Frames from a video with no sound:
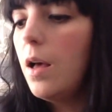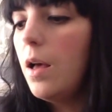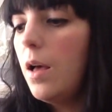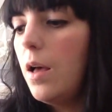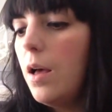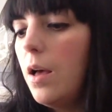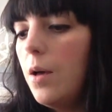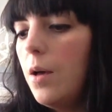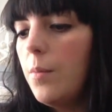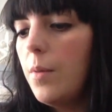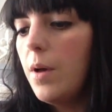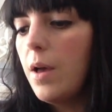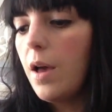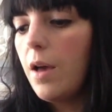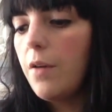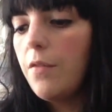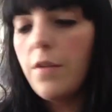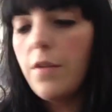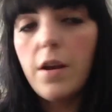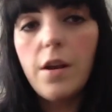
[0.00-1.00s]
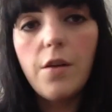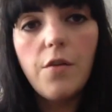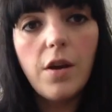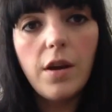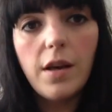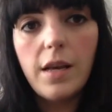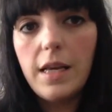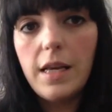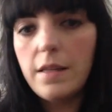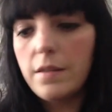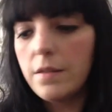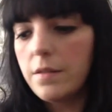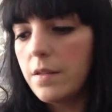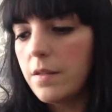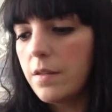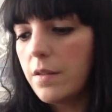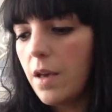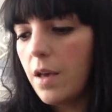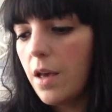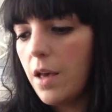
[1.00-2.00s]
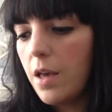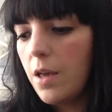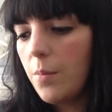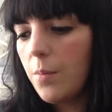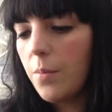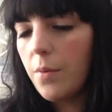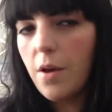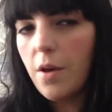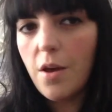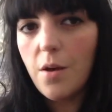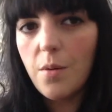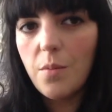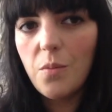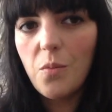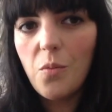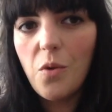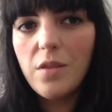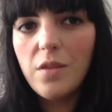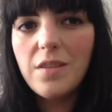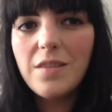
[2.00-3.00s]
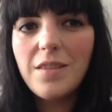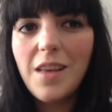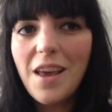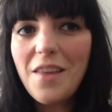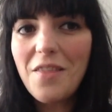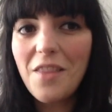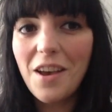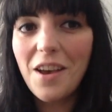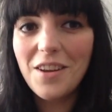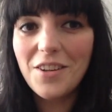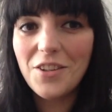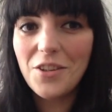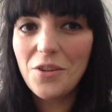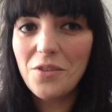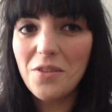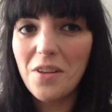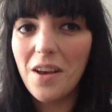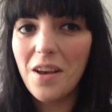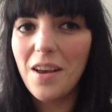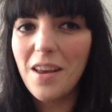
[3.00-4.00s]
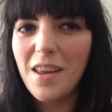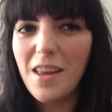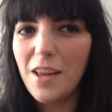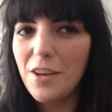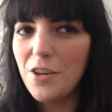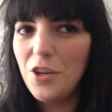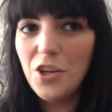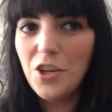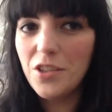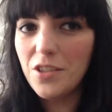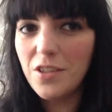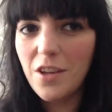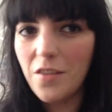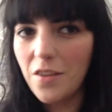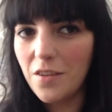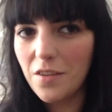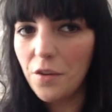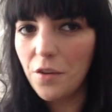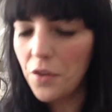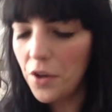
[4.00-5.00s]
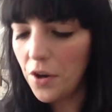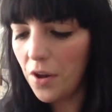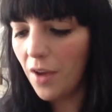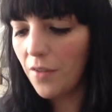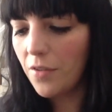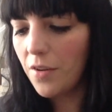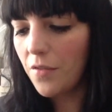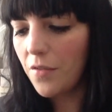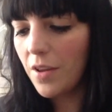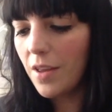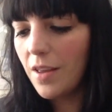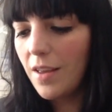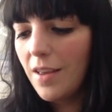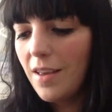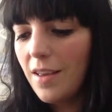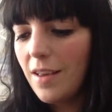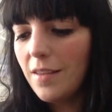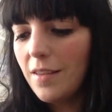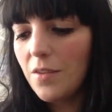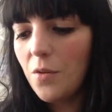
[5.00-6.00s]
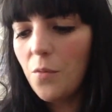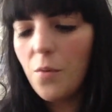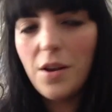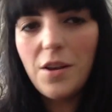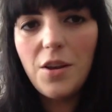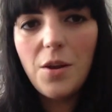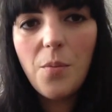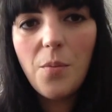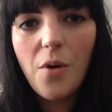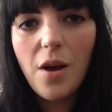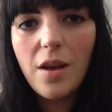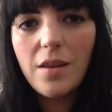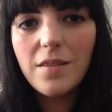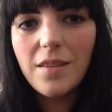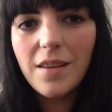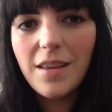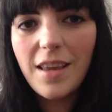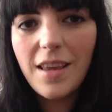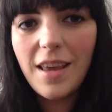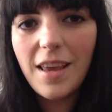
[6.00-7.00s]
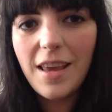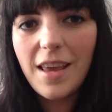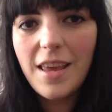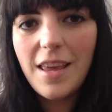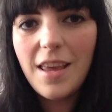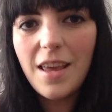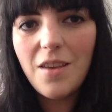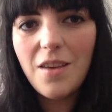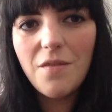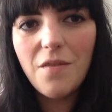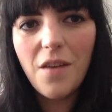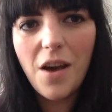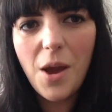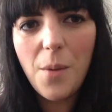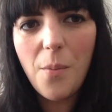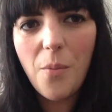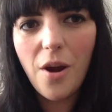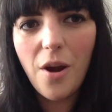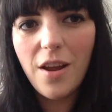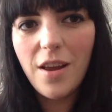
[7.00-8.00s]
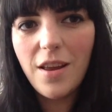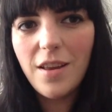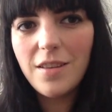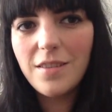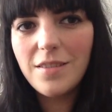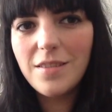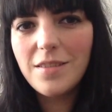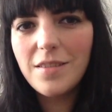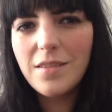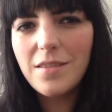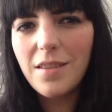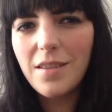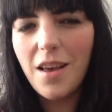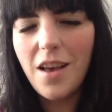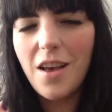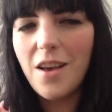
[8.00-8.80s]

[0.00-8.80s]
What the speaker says: I find it really easy to type. One setting that I do like, and you can turn this off, you don't have to have it, is that when you press a key, it vibrates.